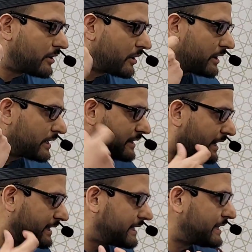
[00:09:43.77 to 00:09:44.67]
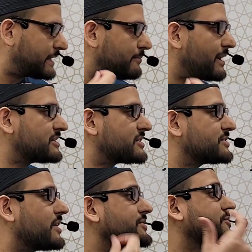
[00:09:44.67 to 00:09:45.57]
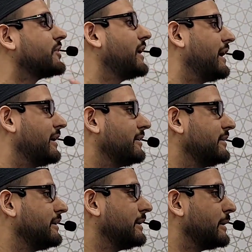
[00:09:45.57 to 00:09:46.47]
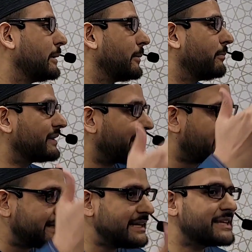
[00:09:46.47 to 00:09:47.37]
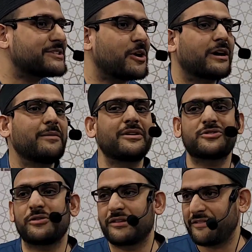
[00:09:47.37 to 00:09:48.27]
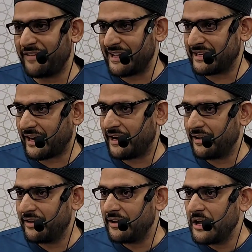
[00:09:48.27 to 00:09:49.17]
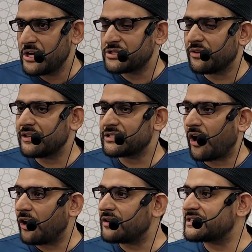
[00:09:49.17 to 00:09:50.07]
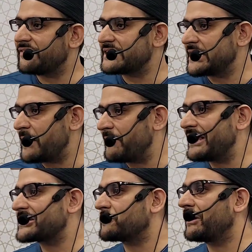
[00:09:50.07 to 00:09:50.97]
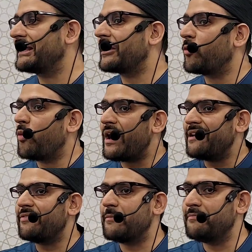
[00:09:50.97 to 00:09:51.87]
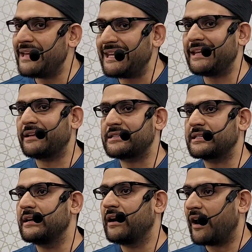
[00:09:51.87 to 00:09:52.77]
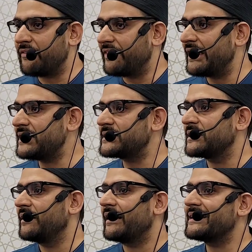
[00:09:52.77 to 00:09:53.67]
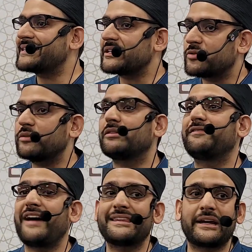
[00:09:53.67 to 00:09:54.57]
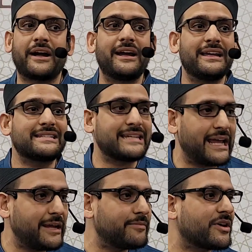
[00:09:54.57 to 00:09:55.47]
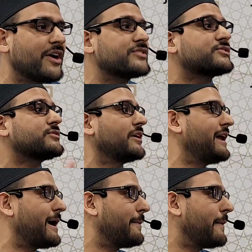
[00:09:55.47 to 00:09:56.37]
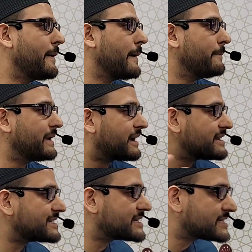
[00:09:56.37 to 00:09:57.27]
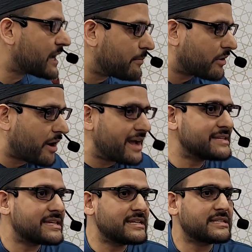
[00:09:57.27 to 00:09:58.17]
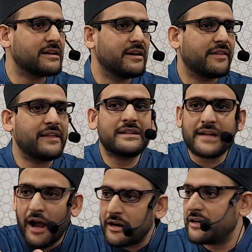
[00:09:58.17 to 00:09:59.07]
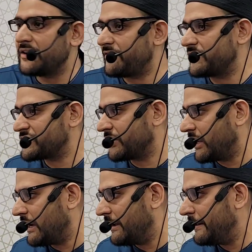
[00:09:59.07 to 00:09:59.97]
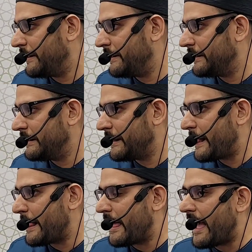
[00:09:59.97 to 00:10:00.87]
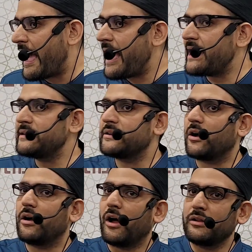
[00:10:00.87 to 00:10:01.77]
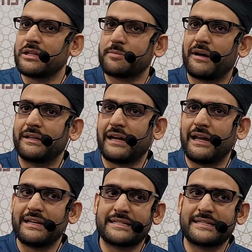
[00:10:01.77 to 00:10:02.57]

the hadith it mentions as-salah, but the hadith is talking about Surah Al-Fatihah. So the scholars of Islam, they explain that one of the meanings of this is that Surah Al-Fatihah is named as-salah because it summarizes the entirety of our salah. And Allah subhanahu wa ta'ala